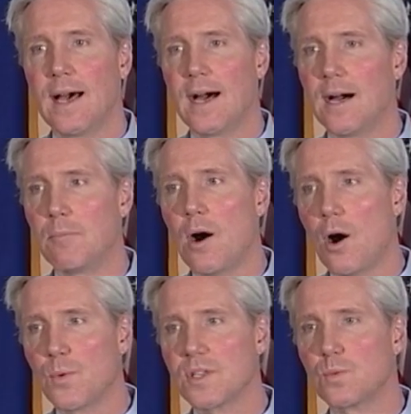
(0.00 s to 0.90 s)

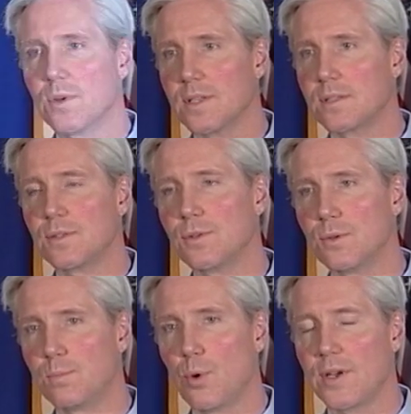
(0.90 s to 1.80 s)
Always willing
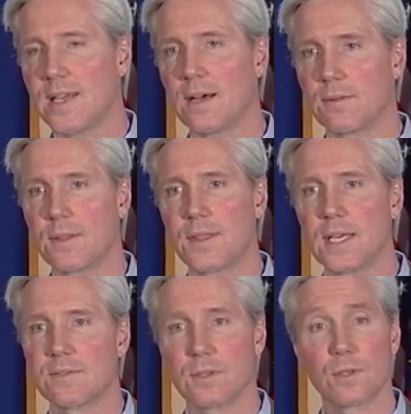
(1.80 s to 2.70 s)
to point out
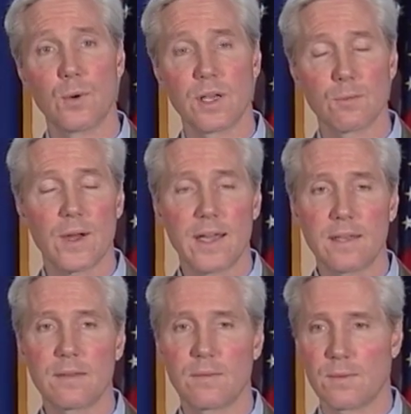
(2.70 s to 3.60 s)
things that are going right,